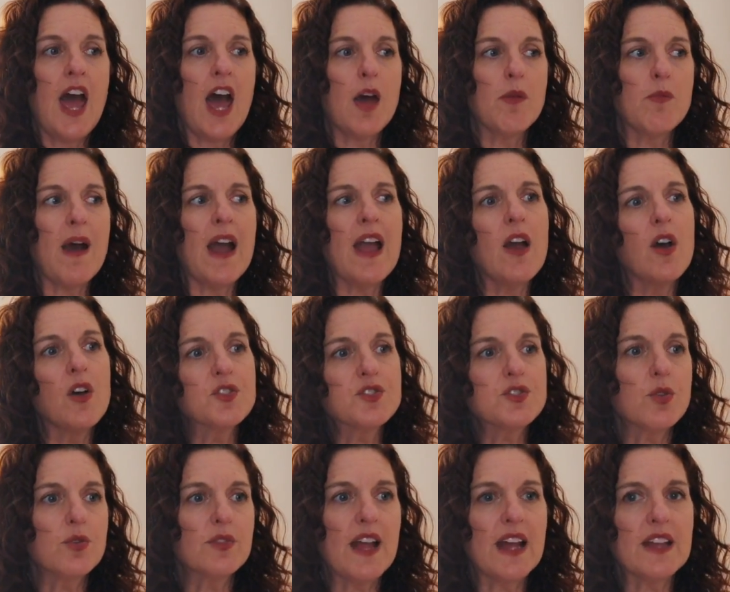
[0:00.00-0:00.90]
I
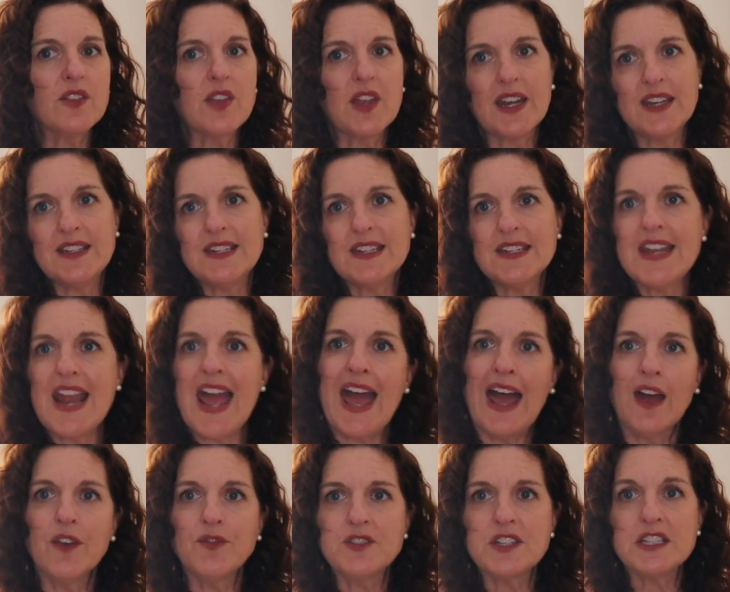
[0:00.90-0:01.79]
also like that I didn't
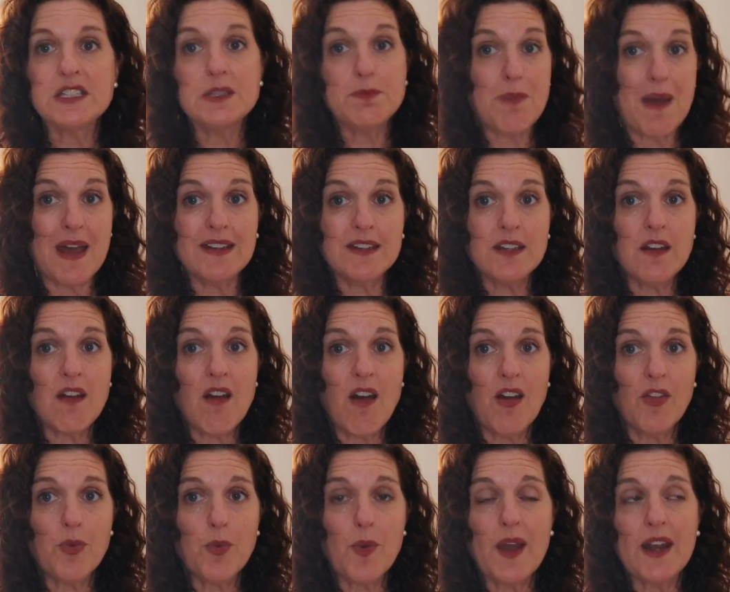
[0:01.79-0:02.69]
have to spend it
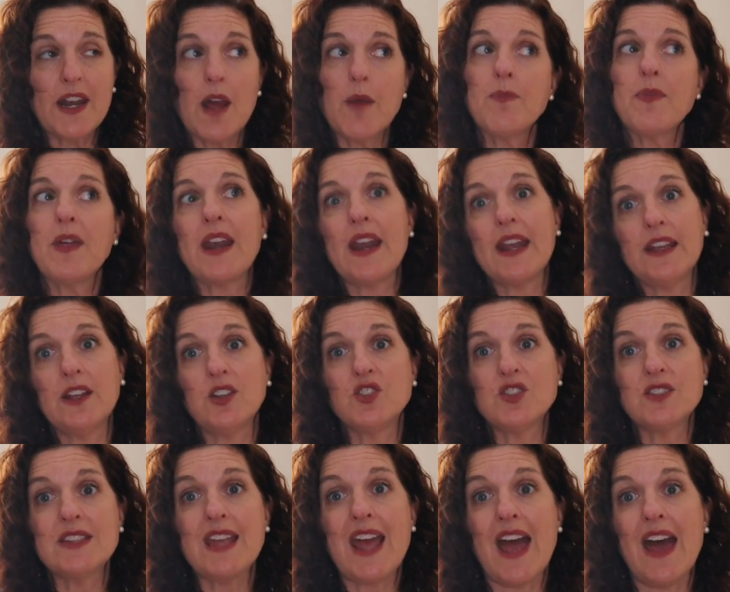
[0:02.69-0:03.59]
on ThredUp, that I
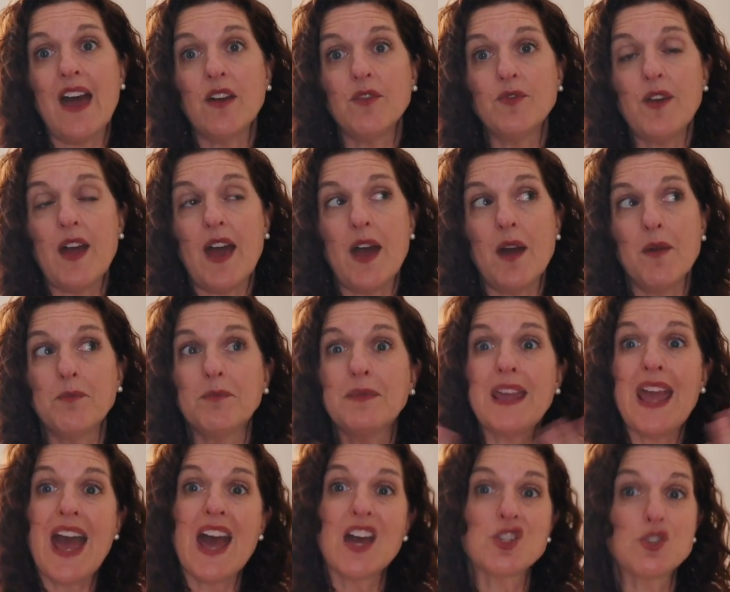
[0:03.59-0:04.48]
could just have
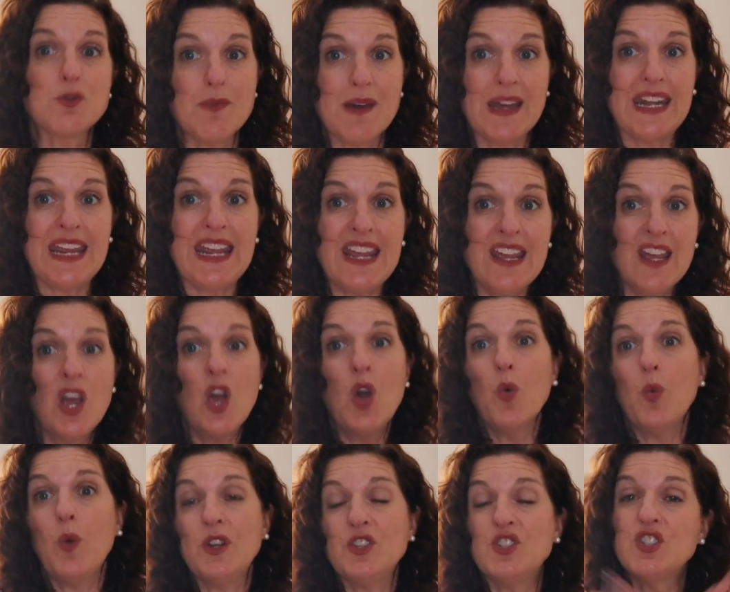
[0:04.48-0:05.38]
cash money,
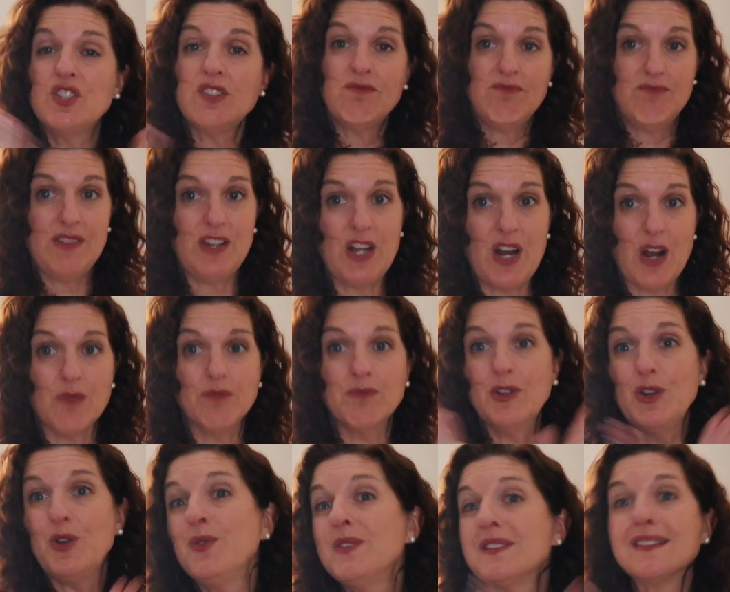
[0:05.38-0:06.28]
which, you know,
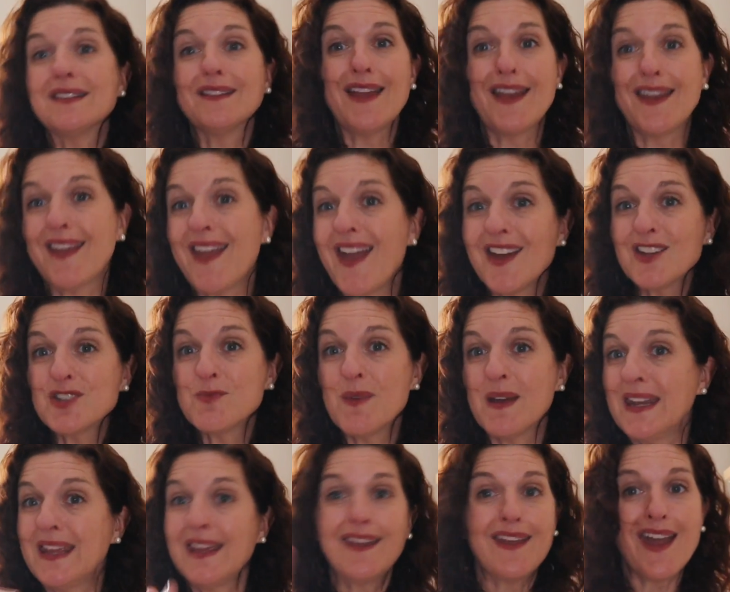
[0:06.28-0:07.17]
who doesn't like cash
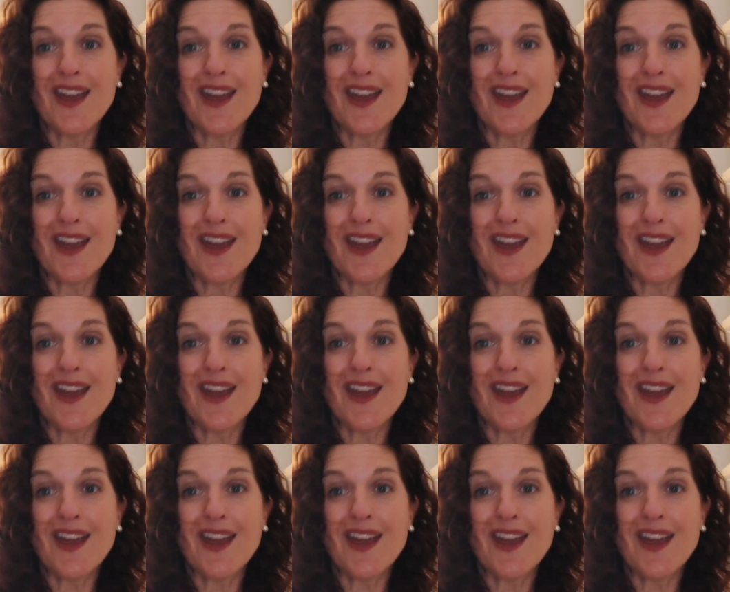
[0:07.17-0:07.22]
money?